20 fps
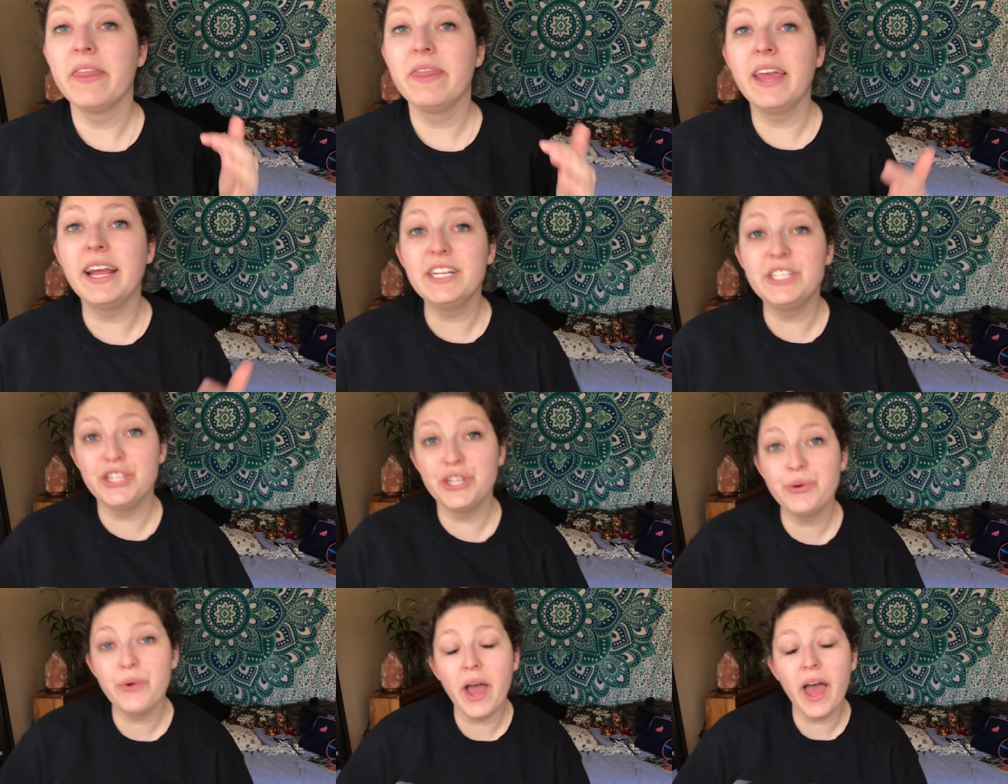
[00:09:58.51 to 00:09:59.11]
They
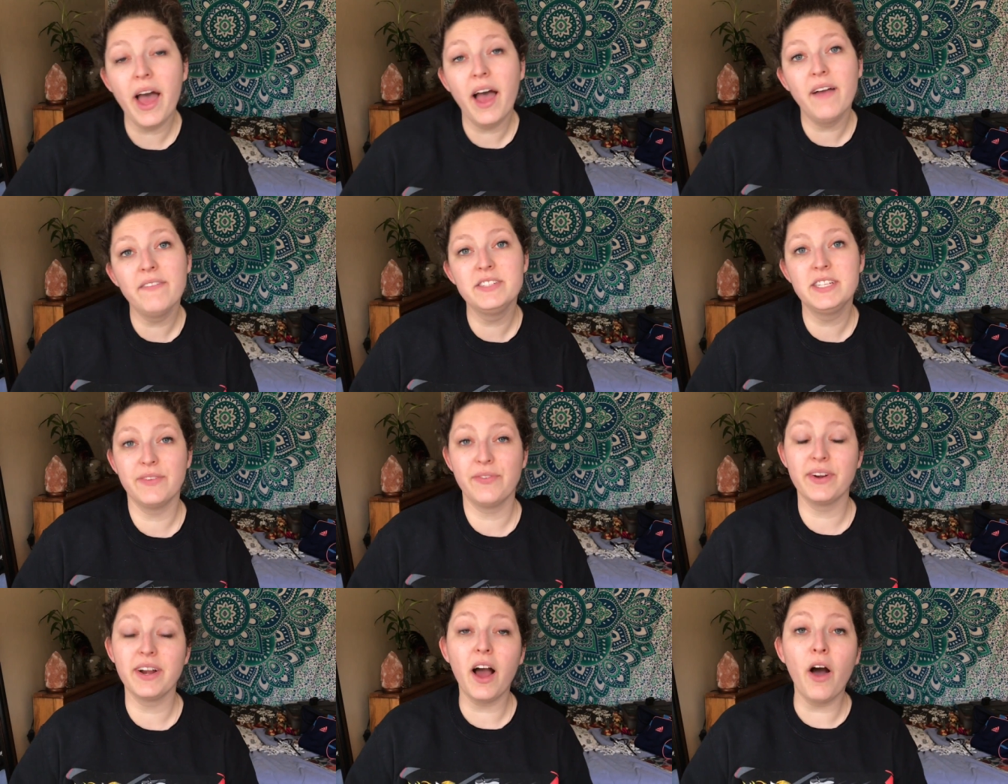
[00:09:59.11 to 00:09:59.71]
do have
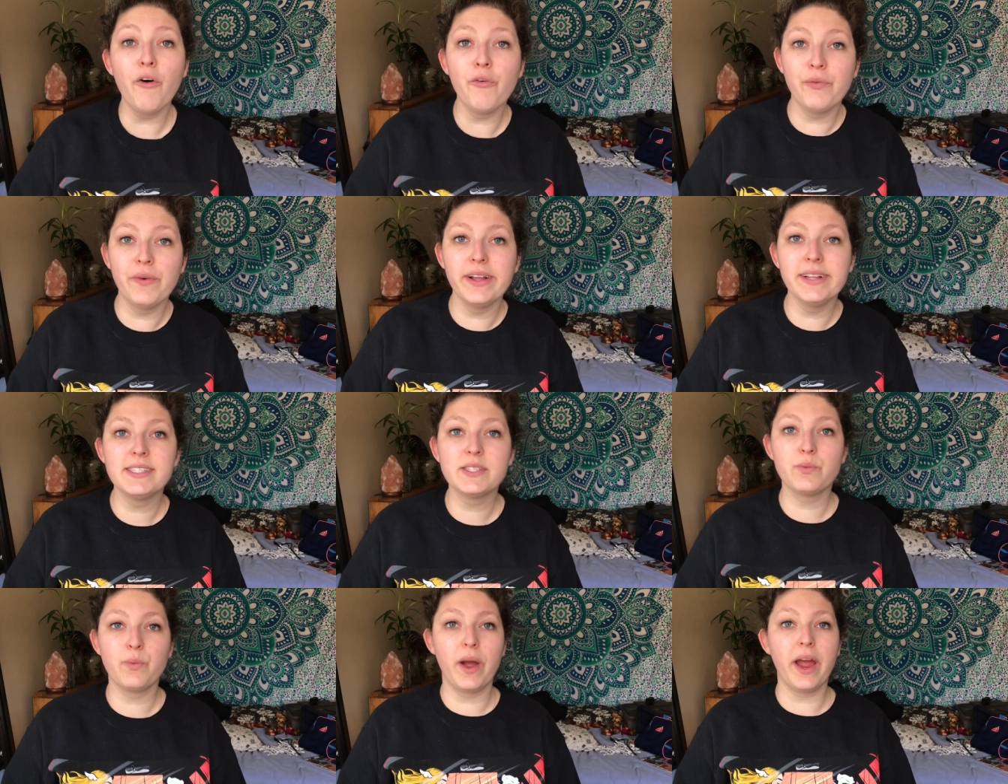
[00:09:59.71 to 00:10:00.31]
different
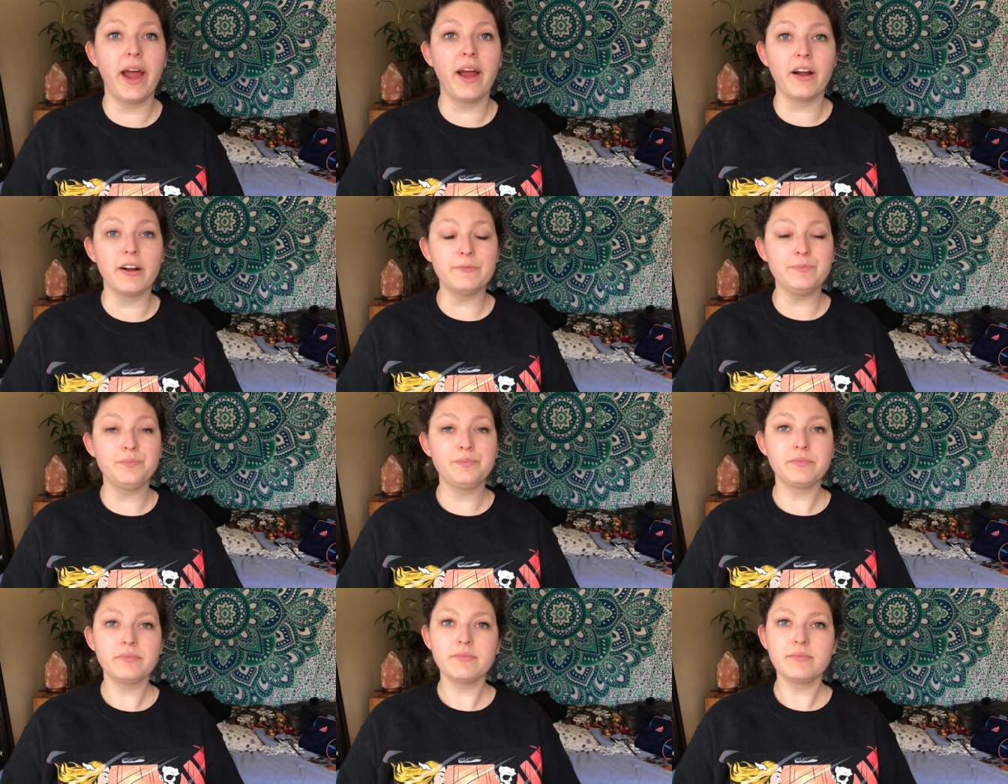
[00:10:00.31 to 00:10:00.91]
outfits
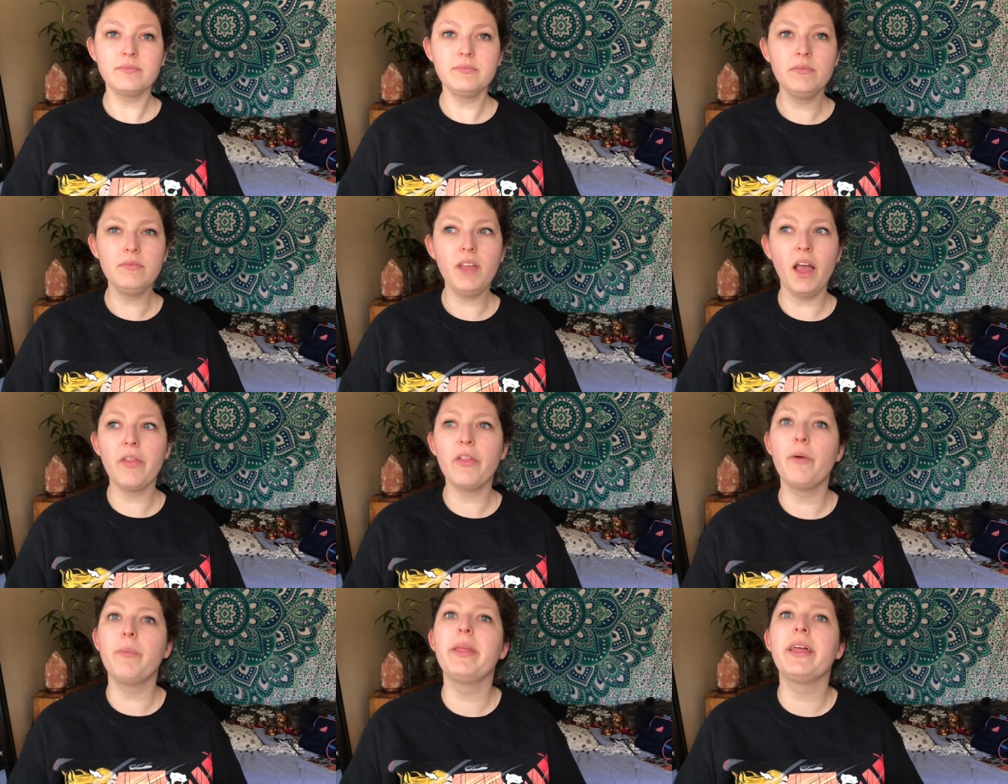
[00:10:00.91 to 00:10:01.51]
where
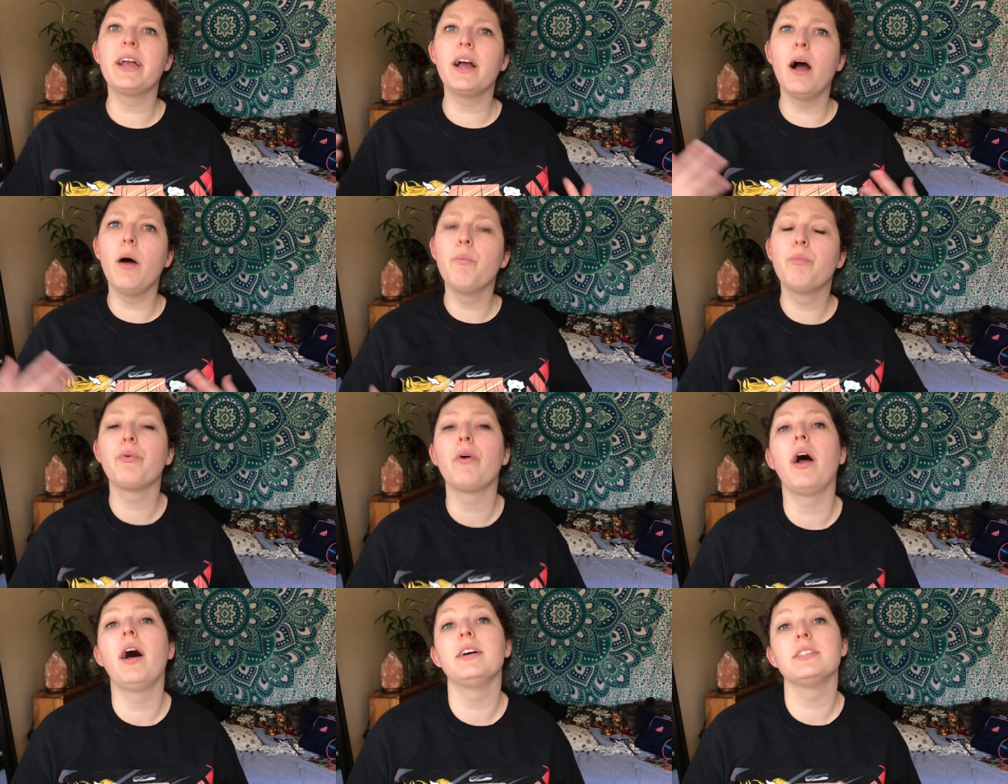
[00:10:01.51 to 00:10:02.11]
There'll be like
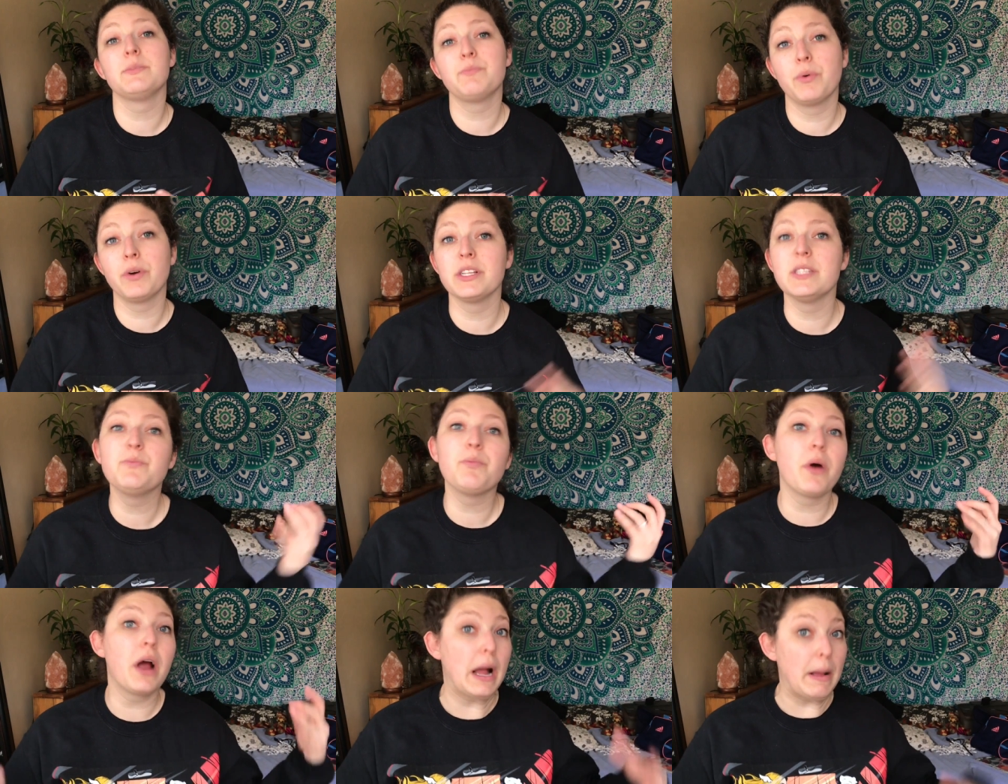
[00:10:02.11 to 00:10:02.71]
a
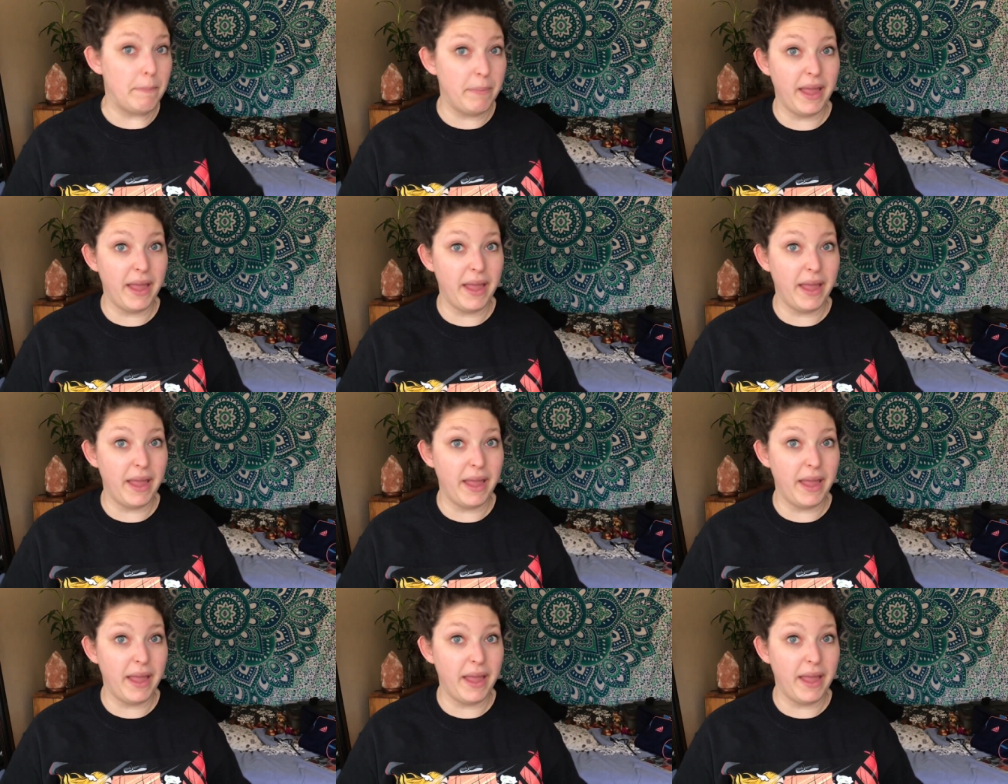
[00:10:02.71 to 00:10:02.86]
sports bra,